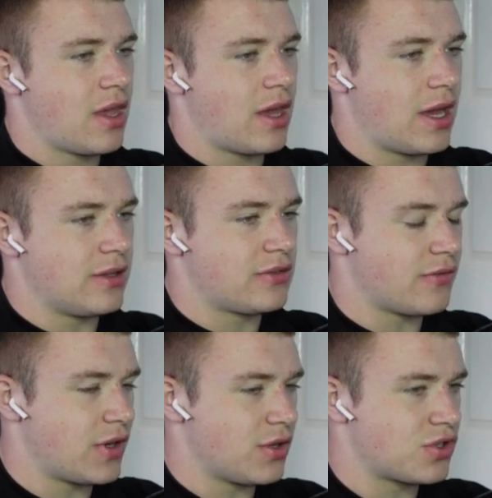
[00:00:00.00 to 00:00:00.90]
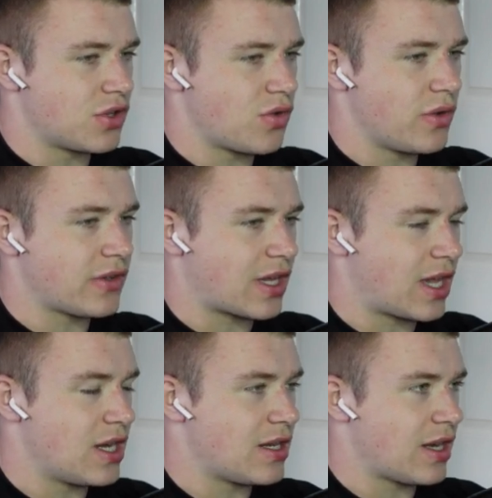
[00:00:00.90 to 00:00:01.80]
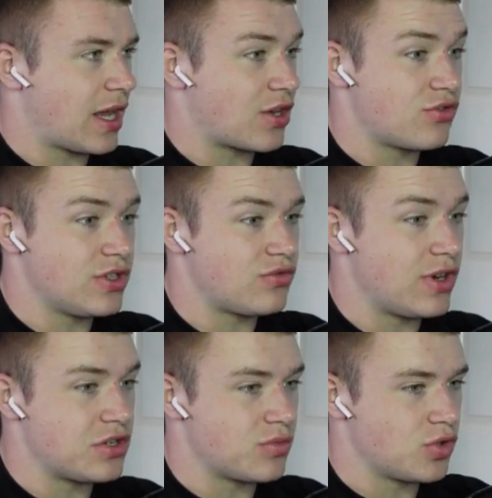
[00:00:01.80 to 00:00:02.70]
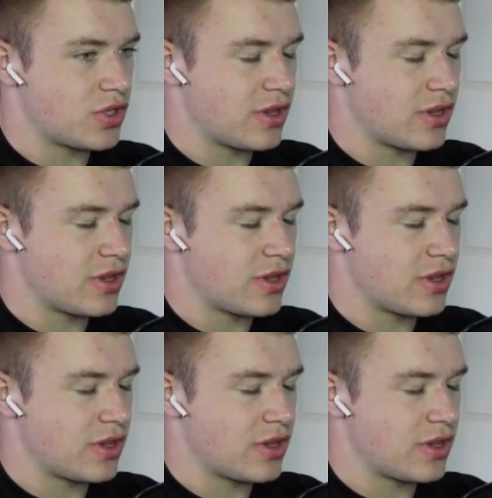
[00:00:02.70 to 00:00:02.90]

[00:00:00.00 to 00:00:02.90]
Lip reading: And something else you can do is, again, increase range of motion.